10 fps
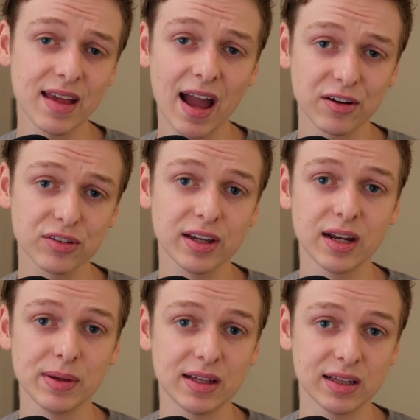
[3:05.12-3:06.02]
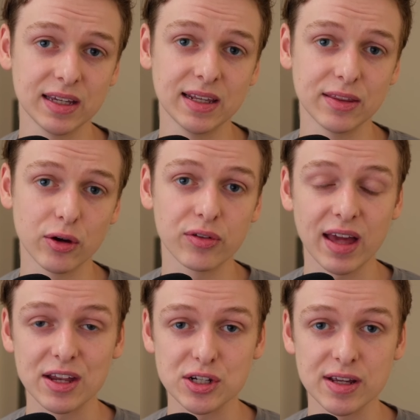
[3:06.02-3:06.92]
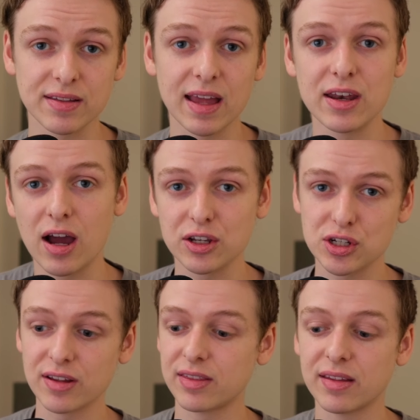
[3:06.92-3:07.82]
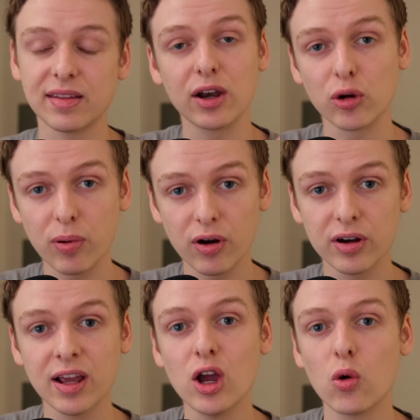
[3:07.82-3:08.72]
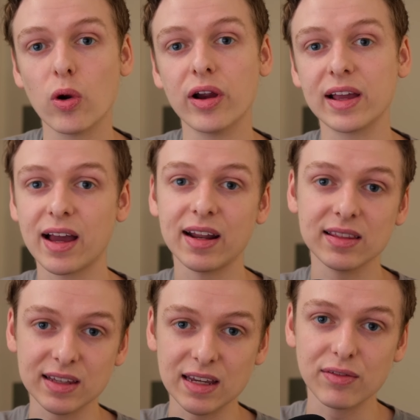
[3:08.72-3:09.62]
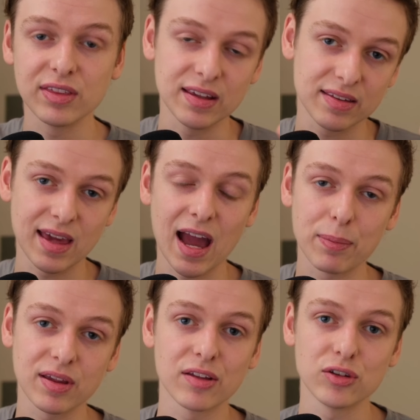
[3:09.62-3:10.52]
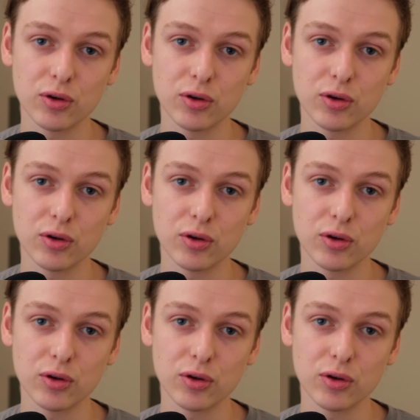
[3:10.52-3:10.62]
actually going to be cleaning those edges and not just the center part where it kind of leaves these gaps as you